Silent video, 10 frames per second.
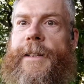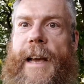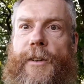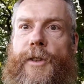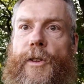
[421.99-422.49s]
a
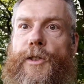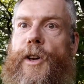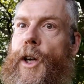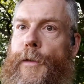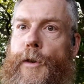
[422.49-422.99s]
test at the
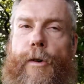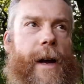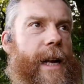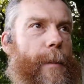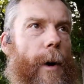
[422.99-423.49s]
start of a
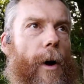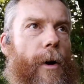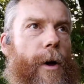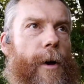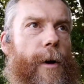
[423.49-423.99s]
training
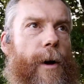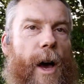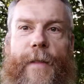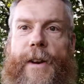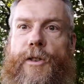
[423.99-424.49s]
block
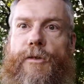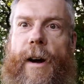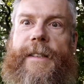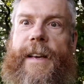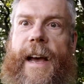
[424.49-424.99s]
and then
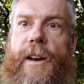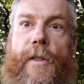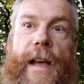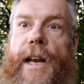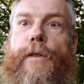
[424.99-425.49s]
try it again
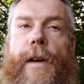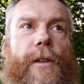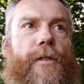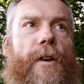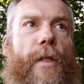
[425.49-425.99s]
at the end of
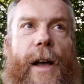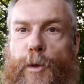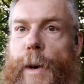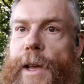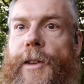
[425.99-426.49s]
it,
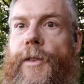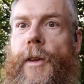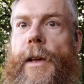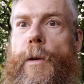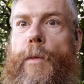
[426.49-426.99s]
that's when you can
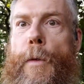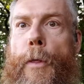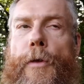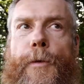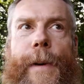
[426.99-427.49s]
see
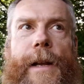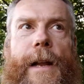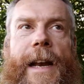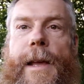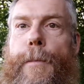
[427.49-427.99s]
whether there's
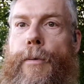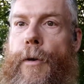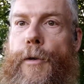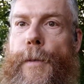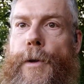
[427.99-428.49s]
been any
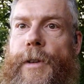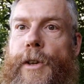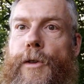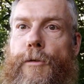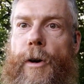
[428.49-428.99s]
improvement
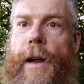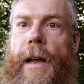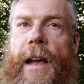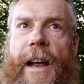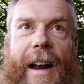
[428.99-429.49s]
in your
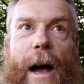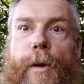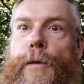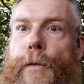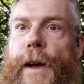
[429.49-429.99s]
running and how
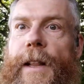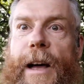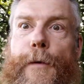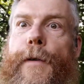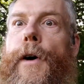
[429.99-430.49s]
you feel,
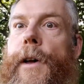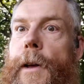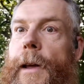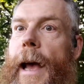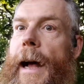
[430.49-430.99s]
how far you
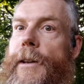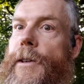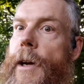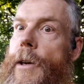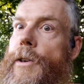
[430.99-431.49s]
can
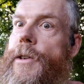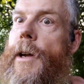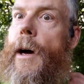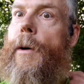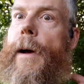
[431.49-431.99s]
get.
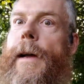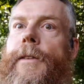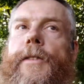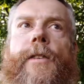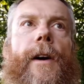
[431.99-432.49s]
So
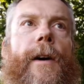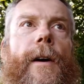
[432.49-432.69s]
it's